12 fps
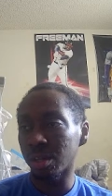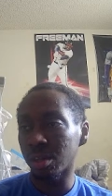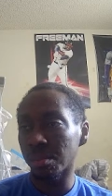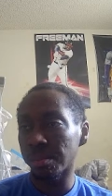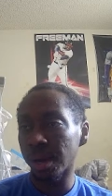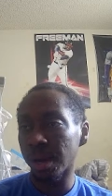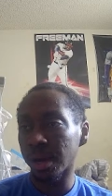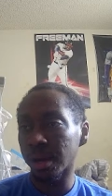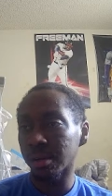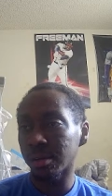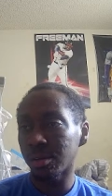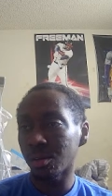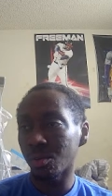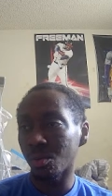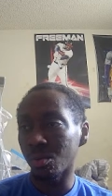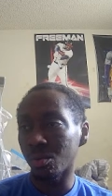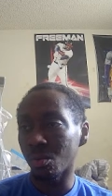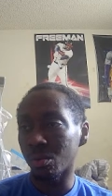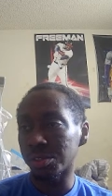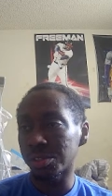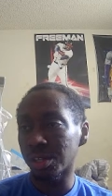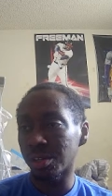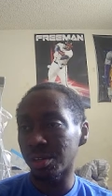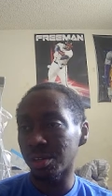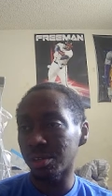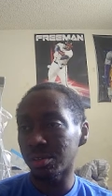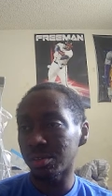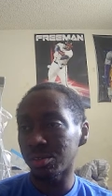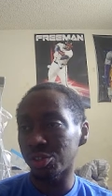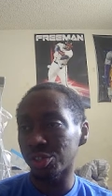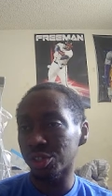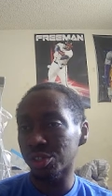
the back. Center, just